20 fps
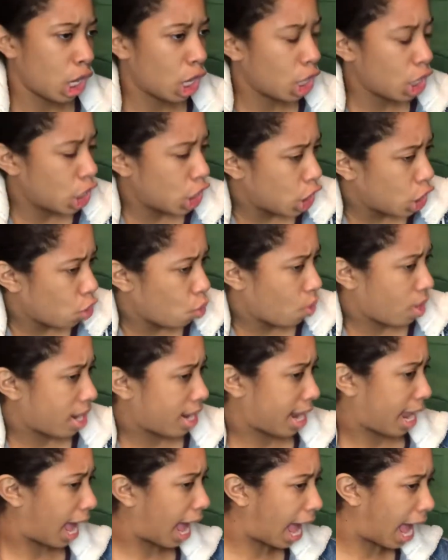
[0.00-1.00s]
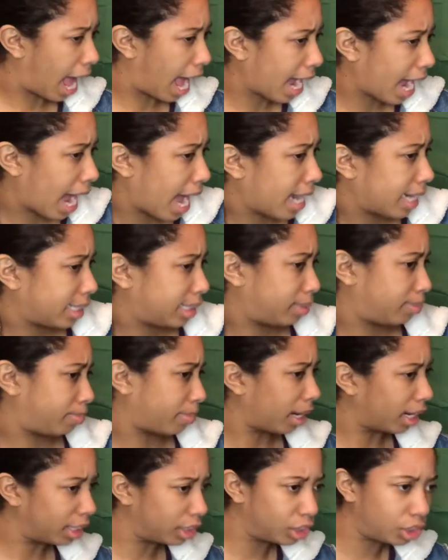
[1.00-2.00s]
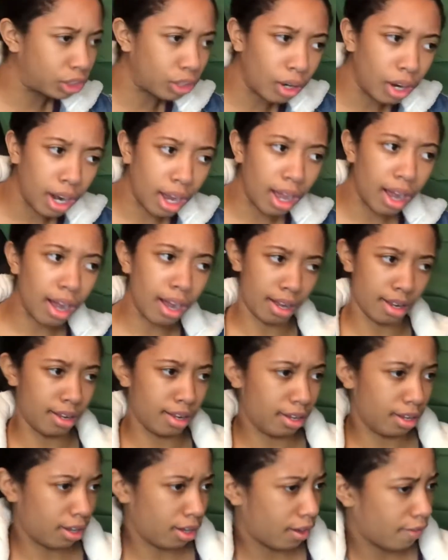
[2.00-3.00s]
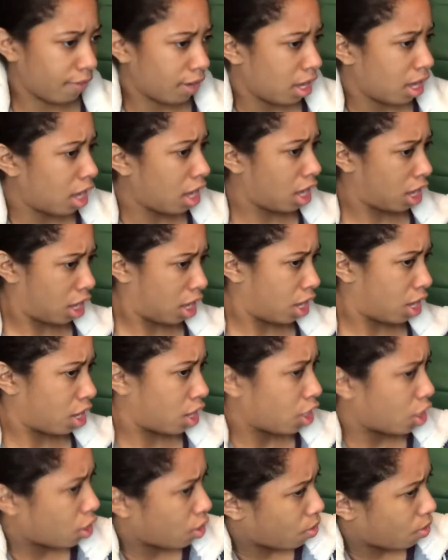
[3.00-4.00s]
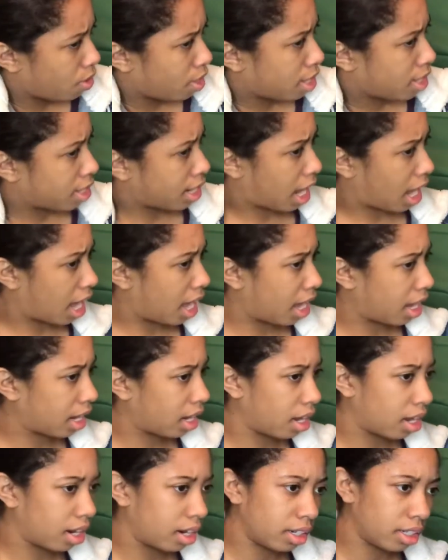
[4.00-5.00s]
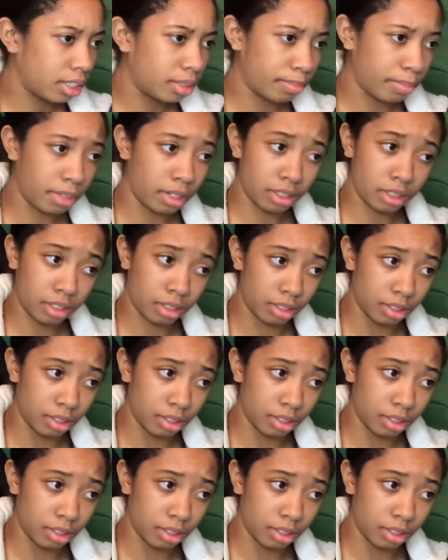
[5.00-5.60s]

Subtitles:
You and I got a special love, you and I got a special